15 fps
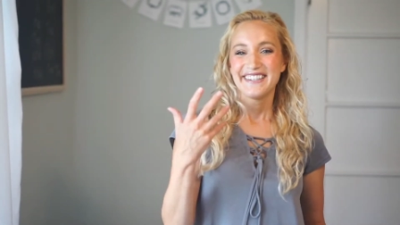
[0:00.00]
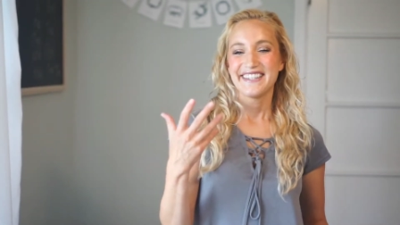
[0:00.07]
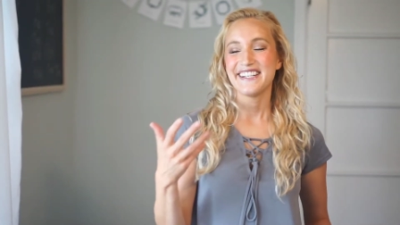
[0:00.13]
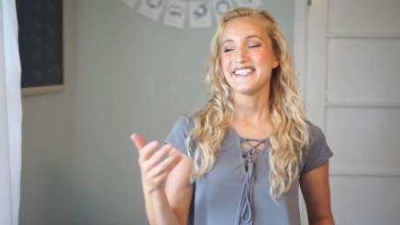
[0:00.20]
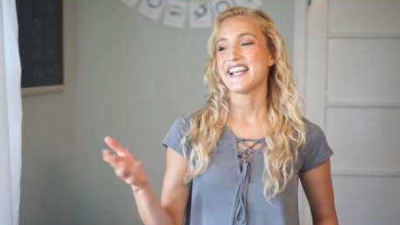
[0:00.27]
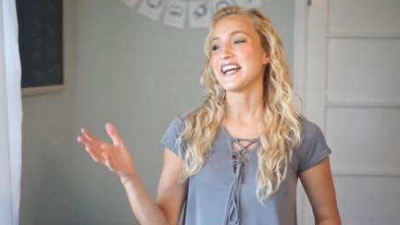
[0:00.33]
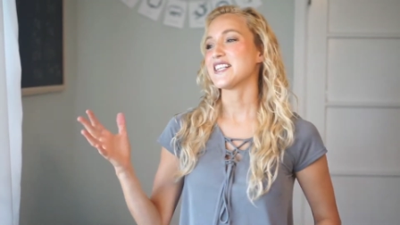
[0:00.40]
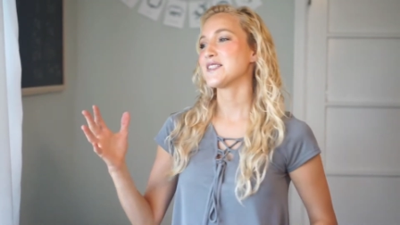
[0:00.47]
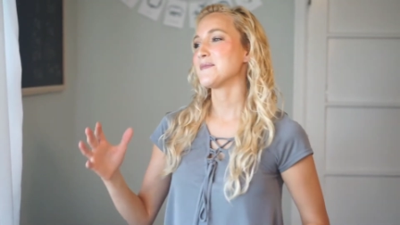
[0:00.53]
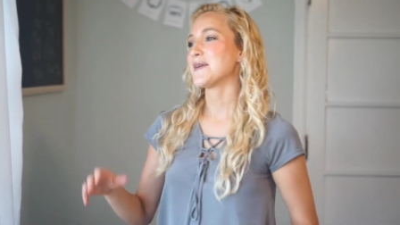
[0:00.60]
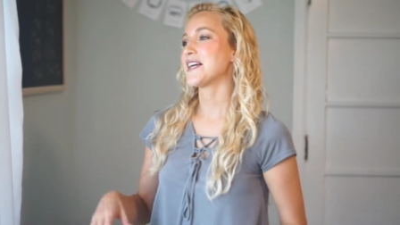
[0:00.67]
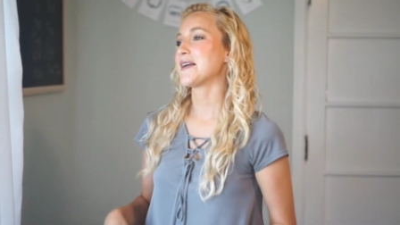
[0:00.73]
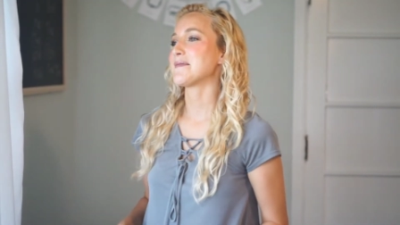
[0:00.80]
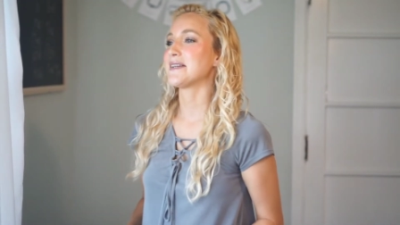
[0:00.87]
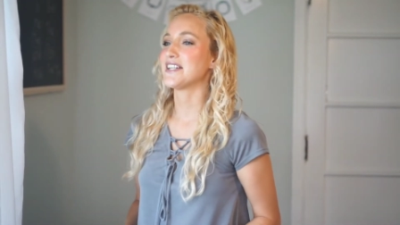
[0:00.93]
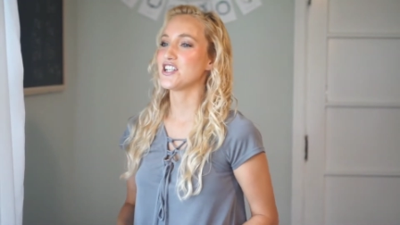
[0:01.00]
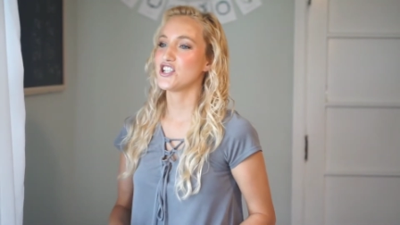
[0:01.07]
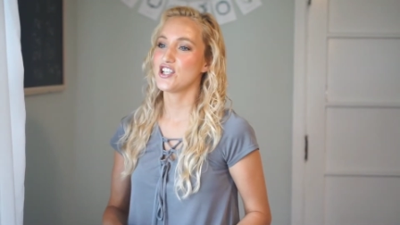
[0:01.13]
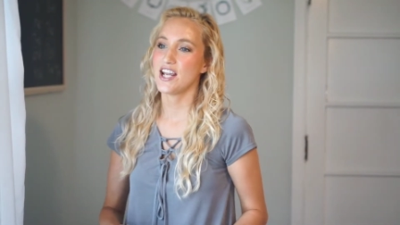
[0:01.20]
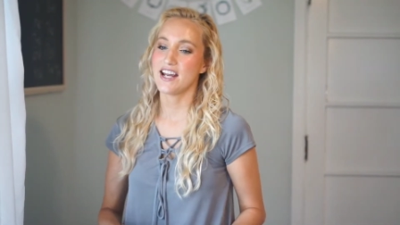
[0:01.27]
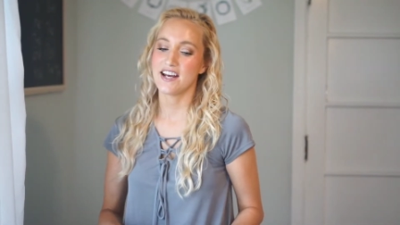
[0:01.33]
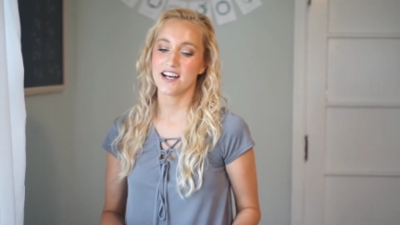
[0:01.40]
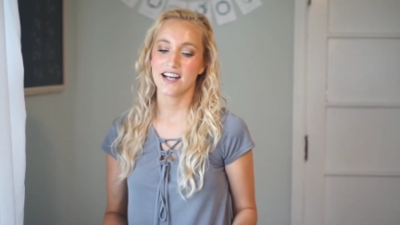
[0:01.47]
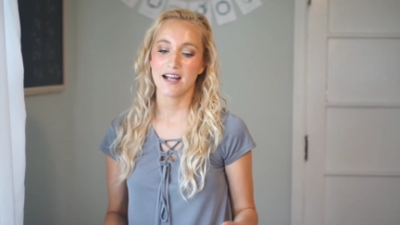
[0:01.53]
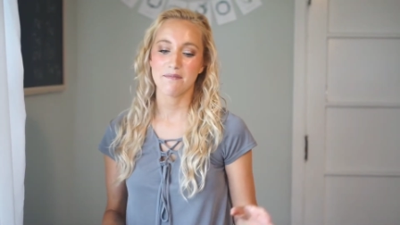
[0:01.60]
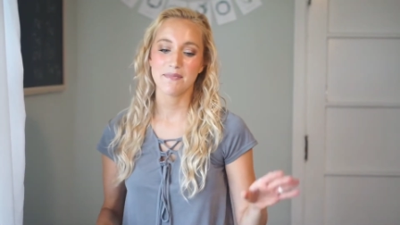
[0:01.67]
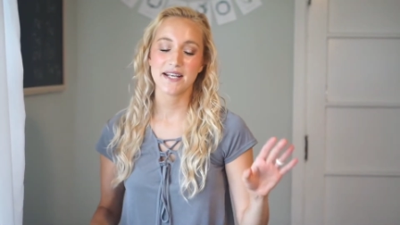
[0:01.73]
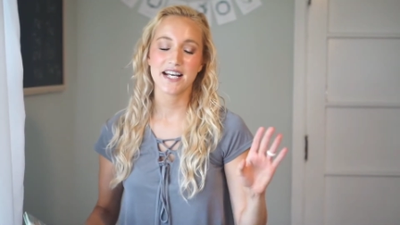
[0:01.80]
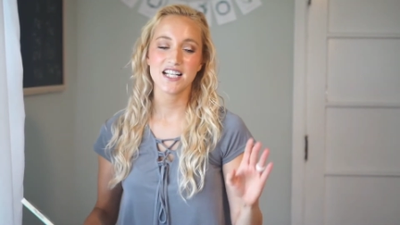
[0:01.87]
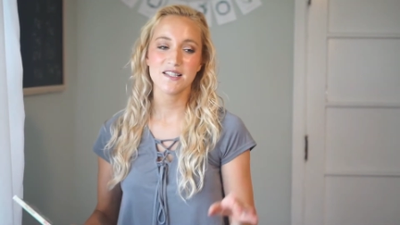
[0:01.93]
The next book I'm going to share,
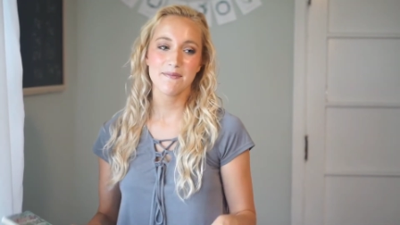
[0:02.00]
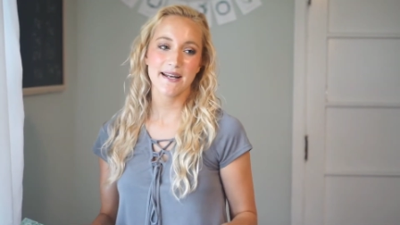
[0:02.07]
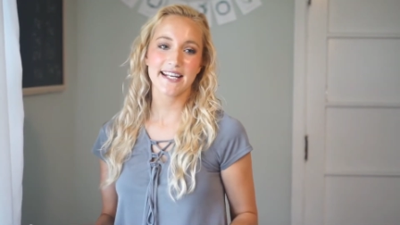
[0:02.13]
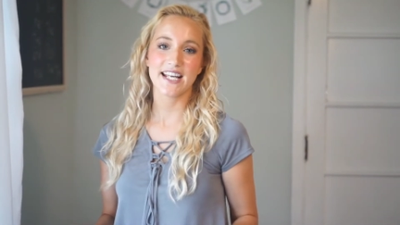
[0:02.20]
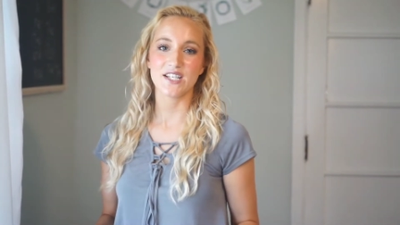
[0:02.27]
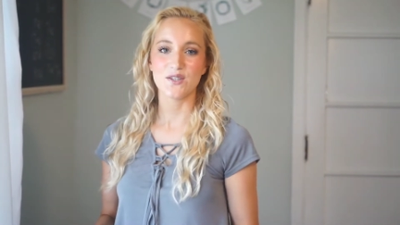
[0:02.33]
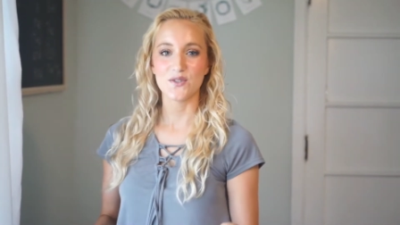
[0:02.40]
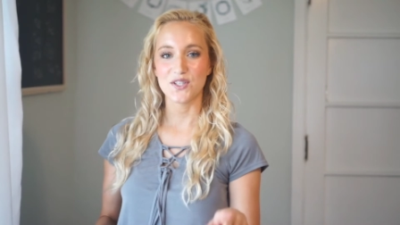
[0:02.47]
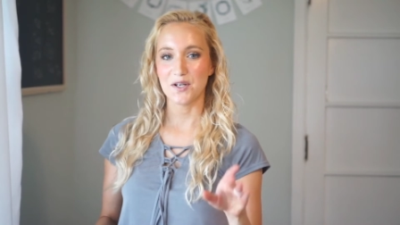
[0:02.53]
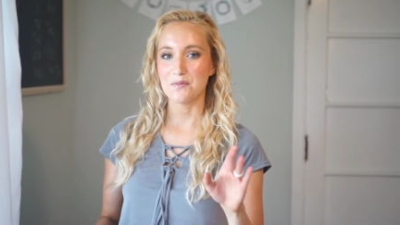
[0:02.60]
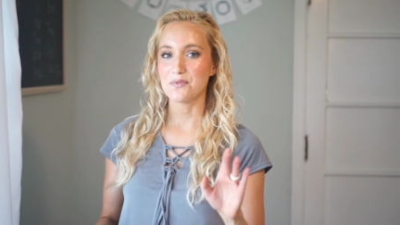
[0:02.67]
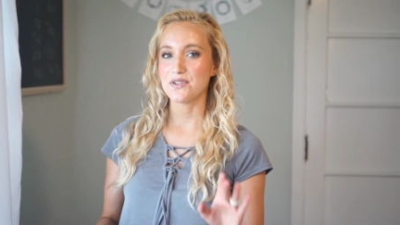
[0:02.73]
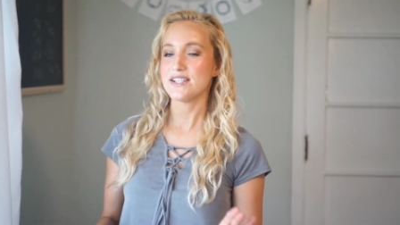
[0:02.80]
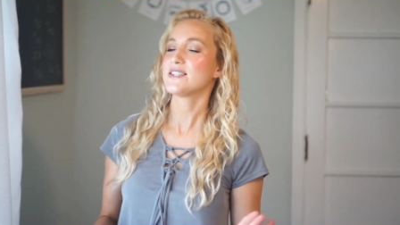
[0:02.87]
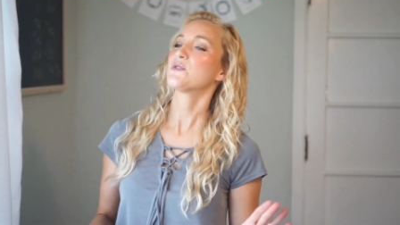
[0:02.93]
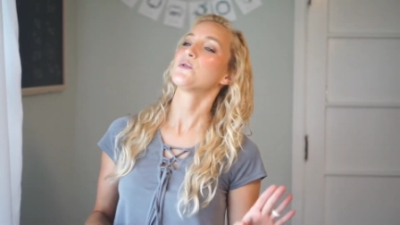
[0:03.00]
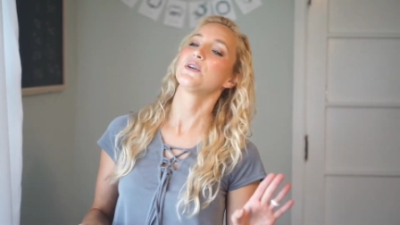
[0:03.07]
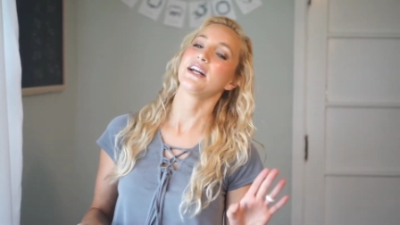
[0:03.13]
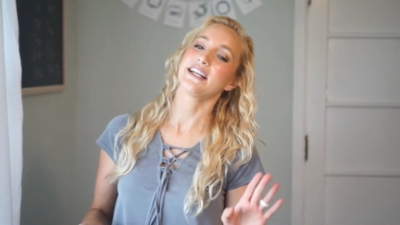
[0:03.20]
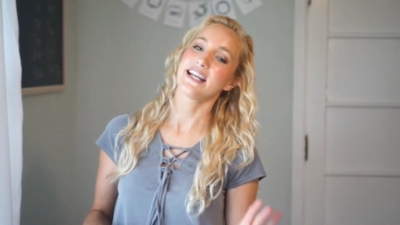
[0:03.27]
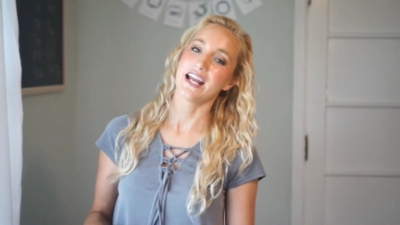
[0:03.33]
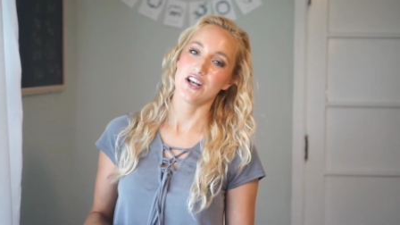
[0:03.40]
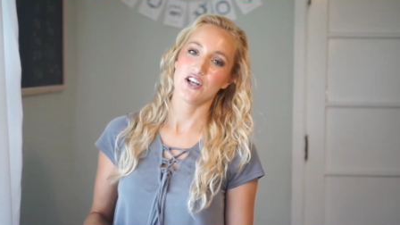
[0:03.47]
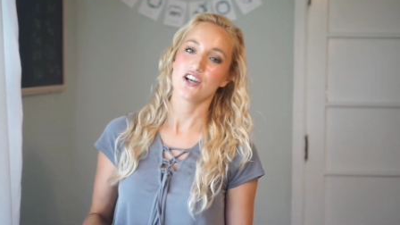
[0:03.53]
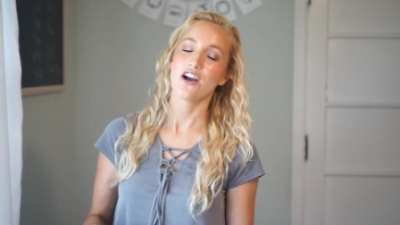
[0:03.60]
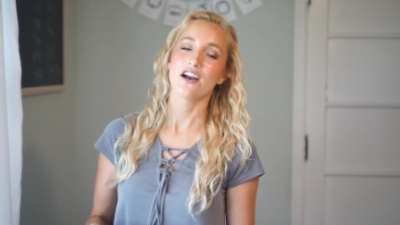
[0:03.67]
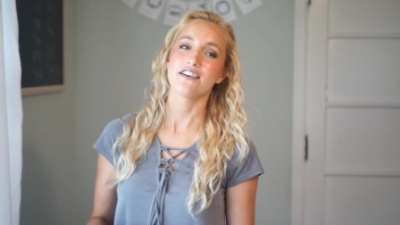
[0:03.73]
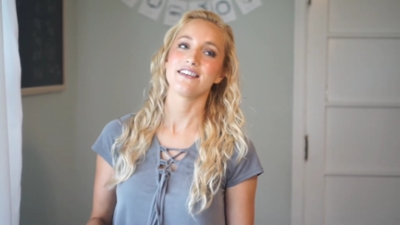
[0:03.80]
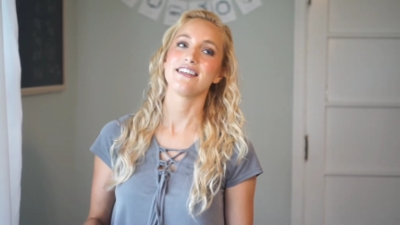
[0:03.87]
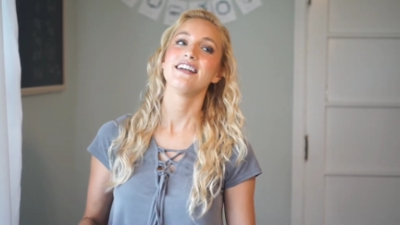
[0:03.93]
and because my kiddos are in preschool and
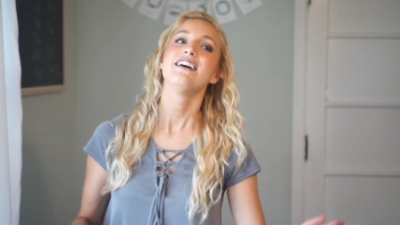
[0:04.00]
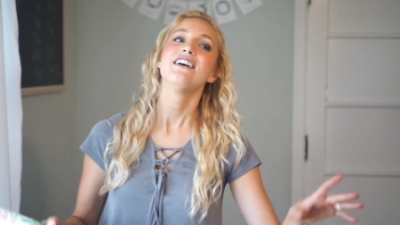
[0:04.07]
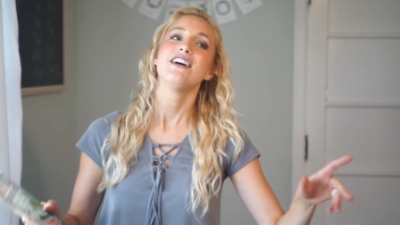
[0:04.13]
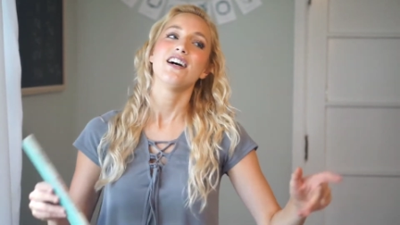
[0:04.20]
kindergarten,